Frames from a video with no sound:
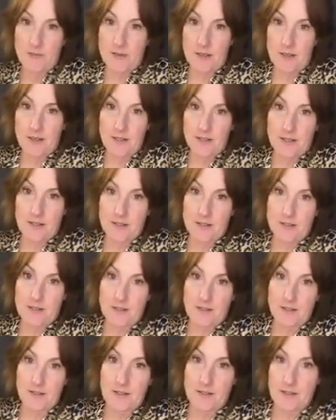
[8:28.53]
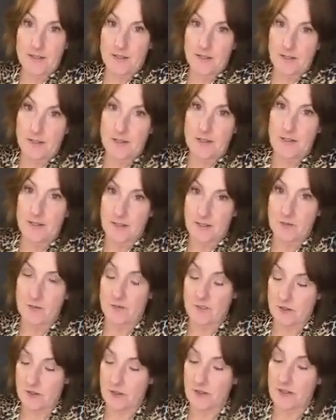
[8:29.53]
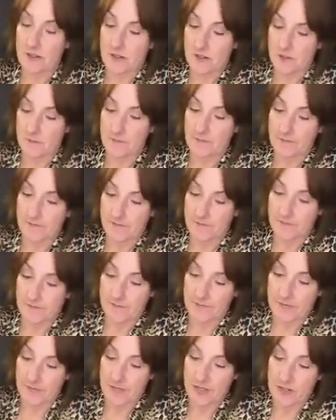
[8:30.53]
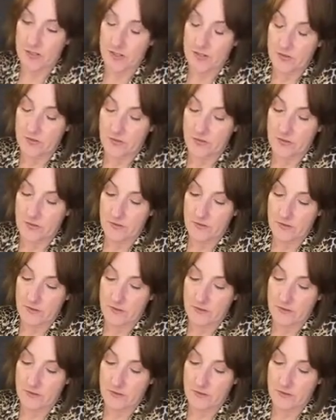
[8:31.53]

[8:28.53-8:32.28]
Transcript: But it was awesome. That show,